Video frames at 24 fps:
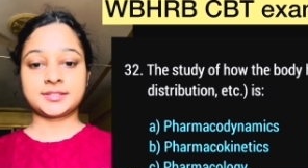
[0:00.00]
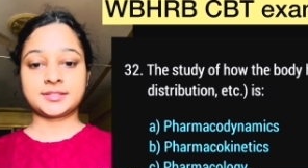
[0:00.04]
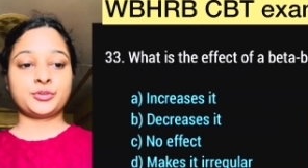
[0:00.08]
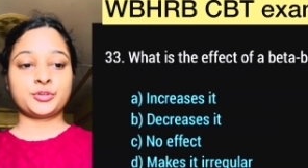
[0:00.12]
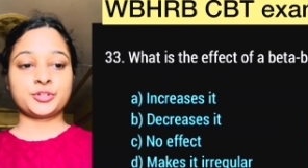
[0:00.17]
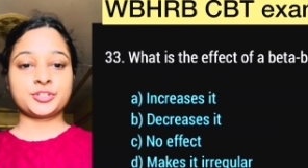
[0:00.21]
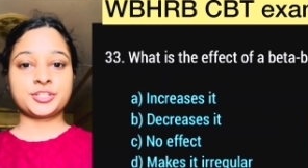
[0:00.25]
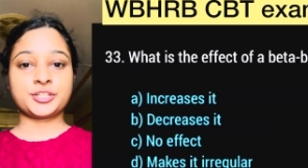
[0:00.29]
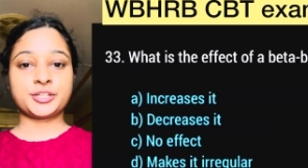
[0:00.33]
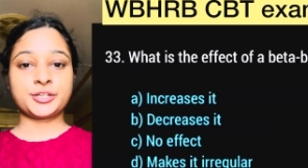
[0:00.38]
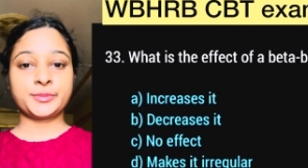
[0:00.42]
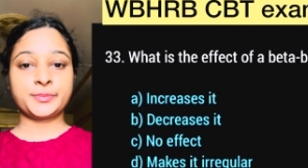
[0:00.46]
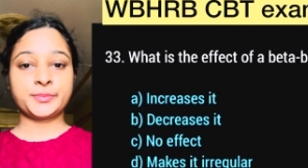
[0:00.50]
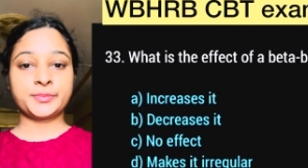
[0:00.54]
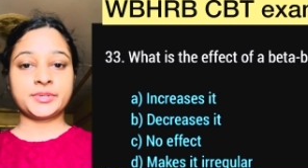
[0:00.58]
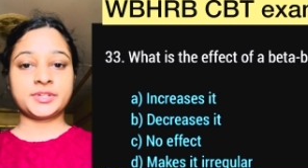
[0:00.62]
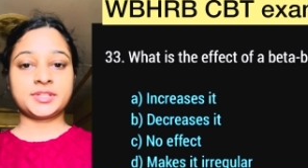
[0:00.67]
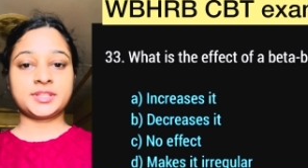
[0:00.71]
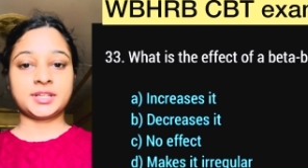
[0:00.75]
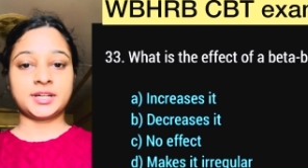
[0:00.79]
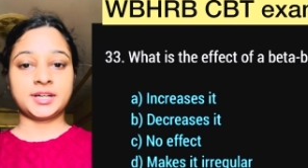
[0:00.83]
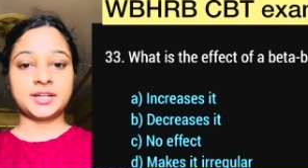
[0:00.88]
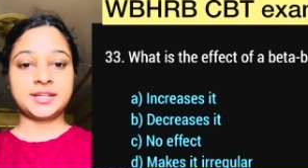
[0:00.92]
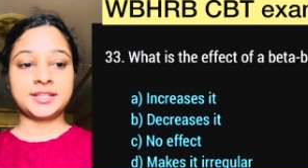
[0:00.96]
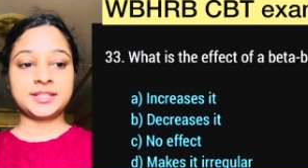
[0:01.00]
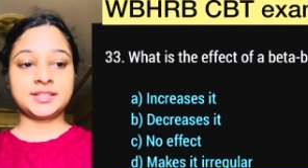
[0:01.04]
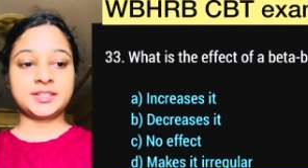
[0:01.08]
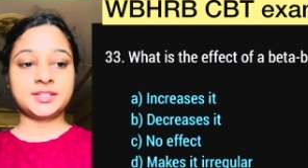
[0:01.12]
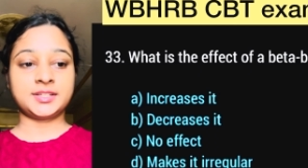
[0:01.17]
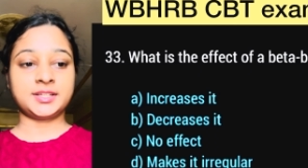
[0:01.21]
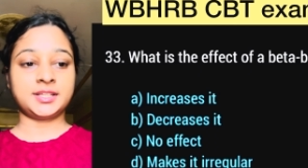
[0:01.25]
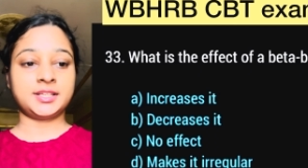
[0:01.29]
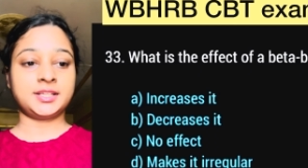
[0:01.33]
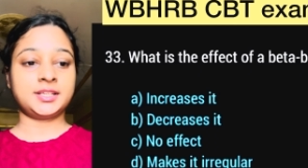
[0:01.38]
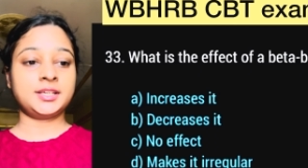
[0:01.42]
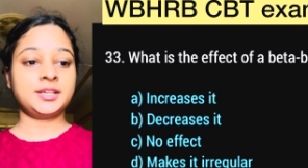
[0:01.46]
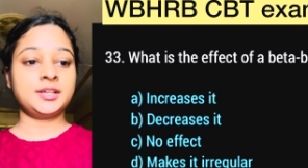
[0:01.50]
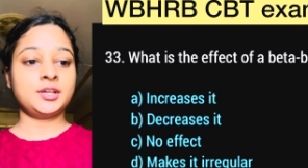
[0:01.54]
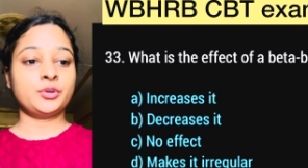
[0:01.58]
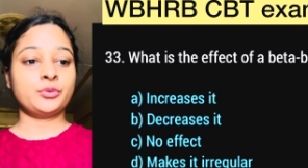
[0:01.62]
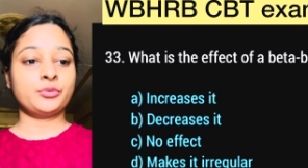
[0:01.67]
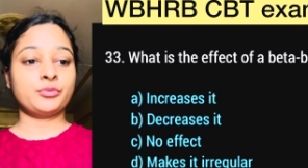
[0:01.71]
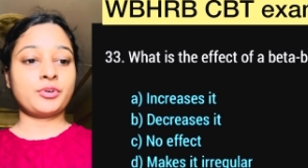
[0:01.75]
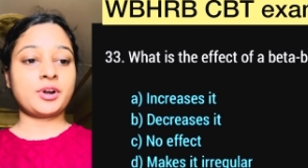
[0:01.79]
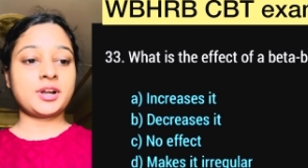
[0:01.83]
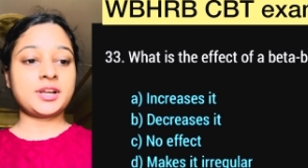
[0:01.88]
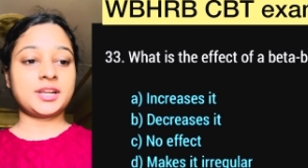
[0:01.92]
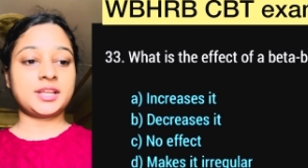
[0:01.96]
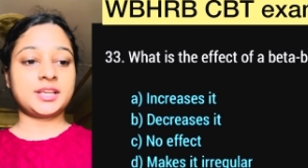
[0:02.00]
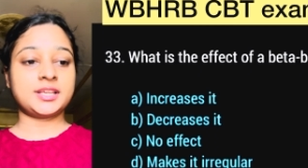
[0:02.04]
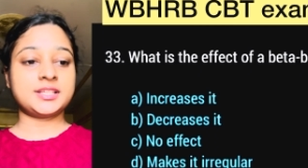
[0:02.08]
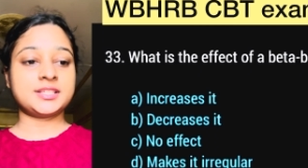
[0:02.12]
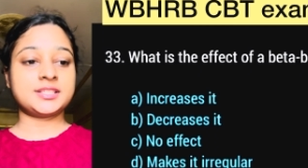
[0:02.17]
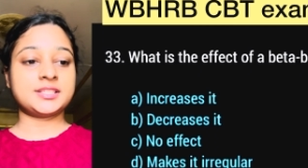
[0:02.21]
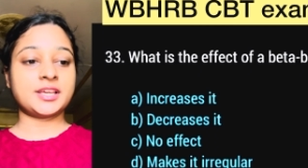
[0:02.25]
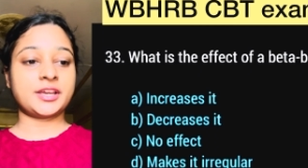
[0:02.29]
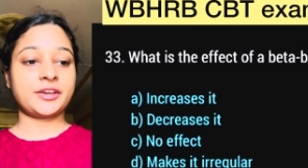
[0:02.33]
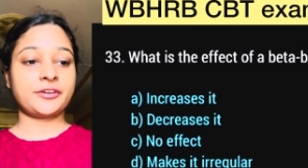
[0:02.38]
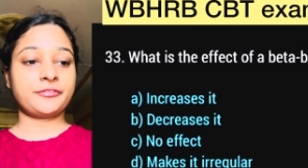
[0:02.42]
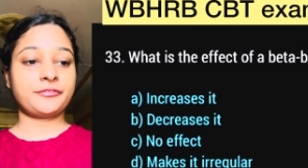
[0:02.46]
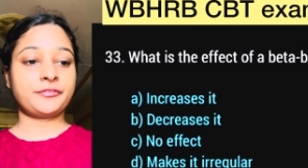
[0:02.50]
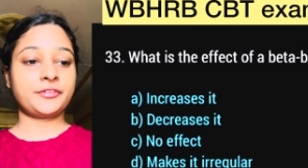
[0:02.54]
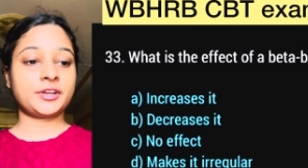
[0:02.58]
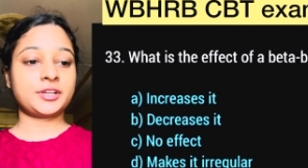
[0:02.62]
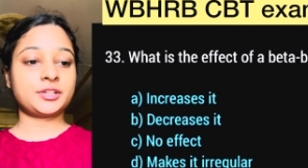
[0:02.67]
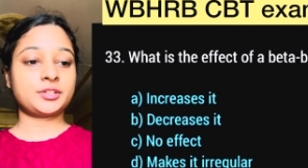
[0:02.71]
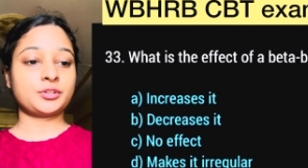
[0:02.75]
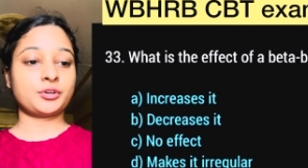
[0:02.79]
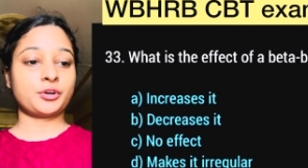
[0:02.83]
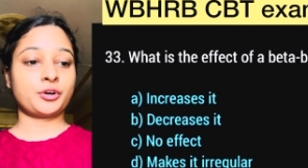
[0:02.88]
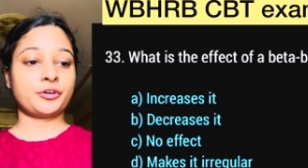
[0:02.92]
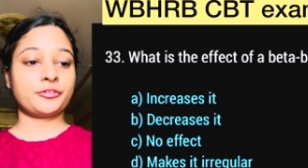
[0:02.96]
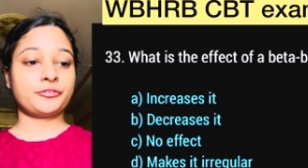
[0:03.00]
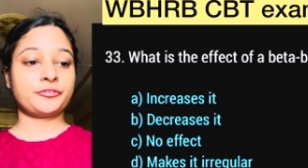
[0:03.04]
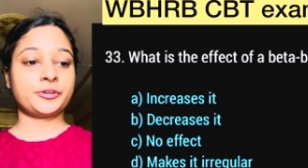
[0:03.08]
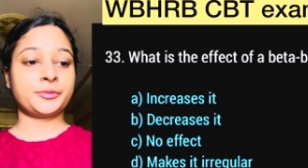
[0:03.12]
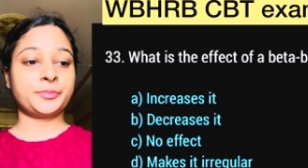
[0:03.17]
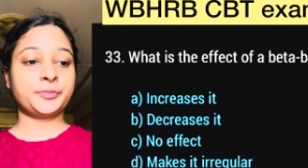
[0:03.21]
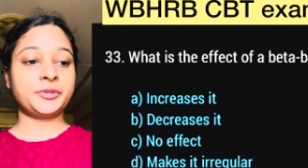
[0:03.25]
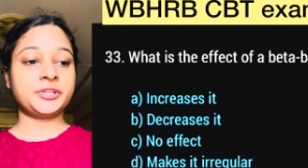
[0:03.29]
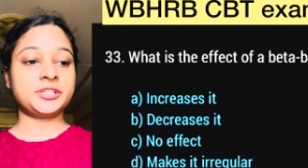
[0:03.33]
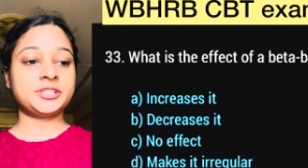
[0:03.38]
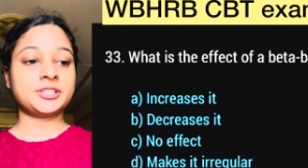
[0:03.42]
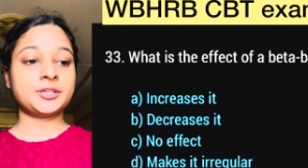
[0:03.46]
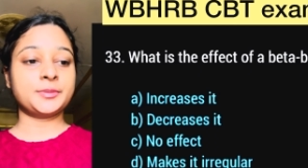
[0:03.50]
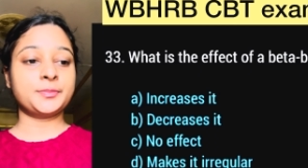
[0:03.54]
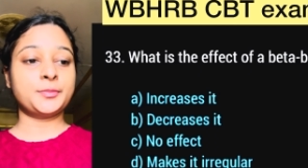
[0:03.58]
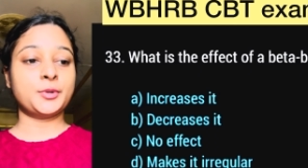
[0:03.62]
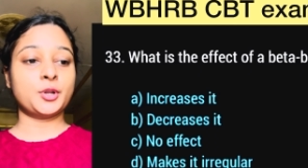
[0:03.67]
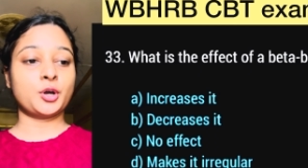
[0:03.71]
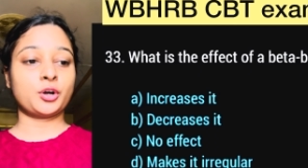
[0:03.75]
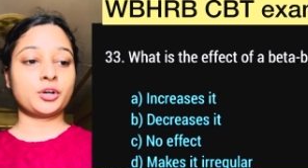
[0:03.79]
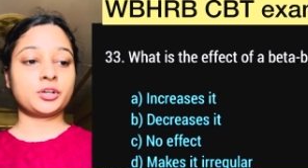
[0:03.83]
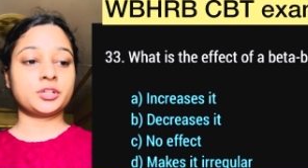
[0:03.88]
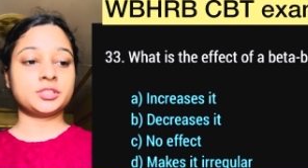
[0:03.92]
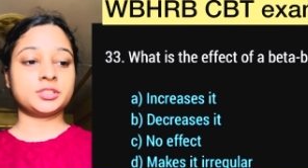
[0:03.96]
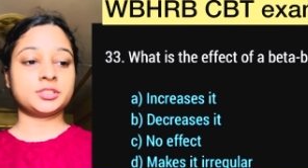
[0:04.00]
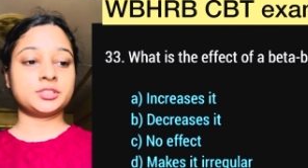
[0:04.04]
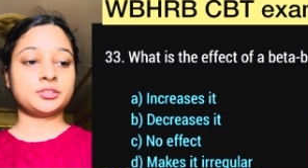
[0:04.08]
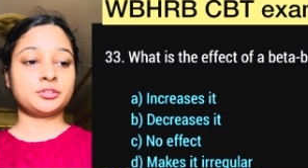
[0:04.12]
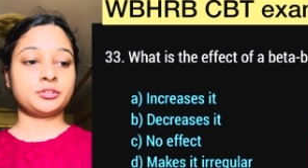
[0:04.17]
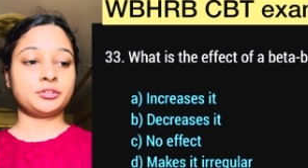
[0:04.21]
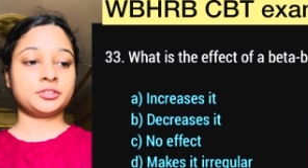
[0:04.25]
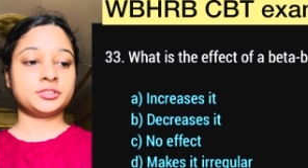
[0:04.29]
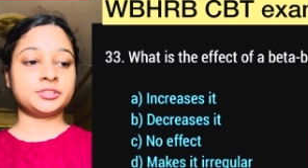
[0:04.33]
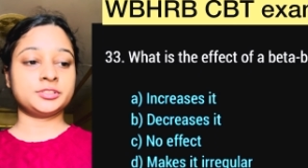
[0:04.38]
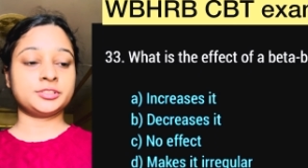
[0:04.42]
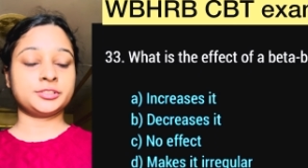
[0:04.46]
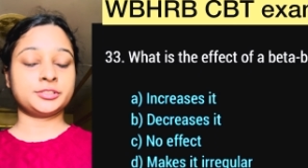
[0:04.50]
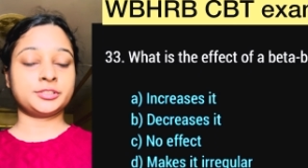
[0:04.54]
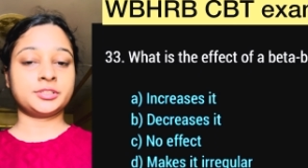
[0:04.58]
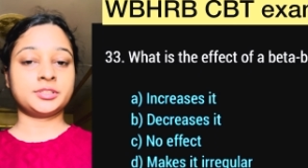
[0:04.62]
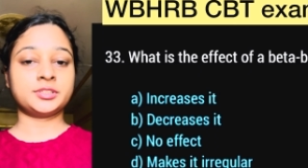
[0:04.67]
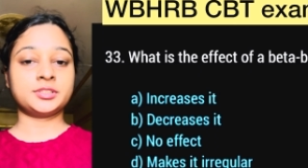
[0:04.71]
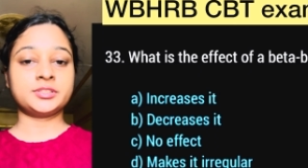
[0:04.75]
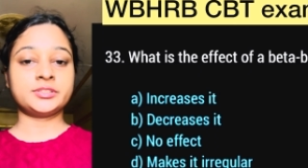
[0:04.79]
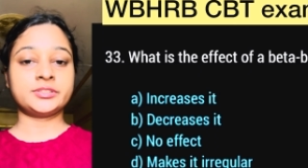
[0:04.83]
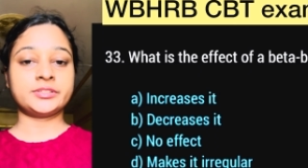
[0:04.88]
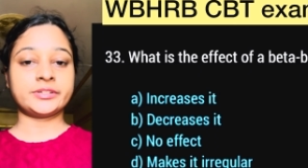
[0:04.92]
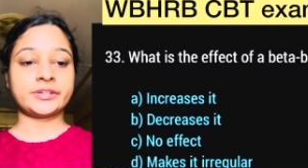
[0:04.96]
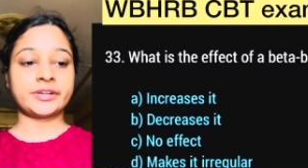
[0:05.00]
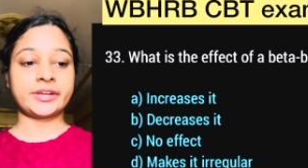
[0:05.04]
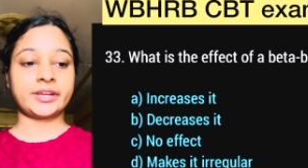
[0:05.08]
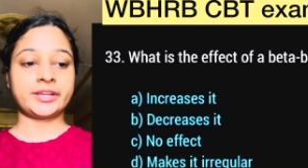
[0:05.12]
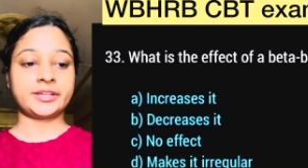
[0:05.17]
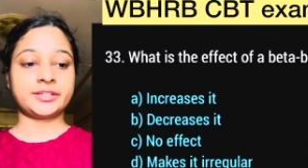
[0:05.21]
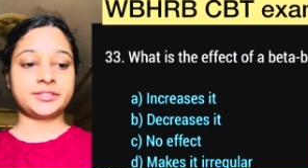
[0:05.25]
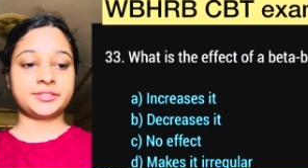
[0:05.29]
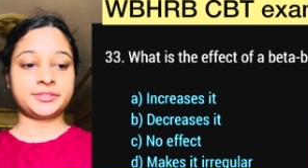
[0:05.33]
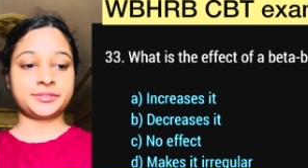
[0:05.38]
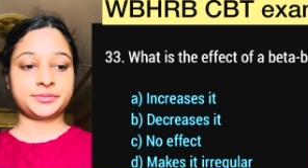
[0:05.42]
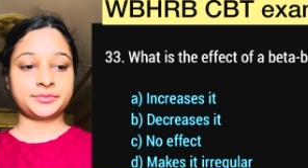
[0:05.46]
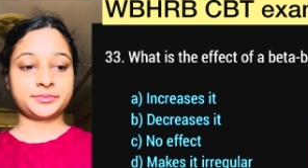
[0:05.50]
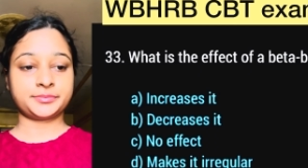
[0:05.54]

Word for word: Question number thirty-three. What is the effect of a beta blocker on the heart rate?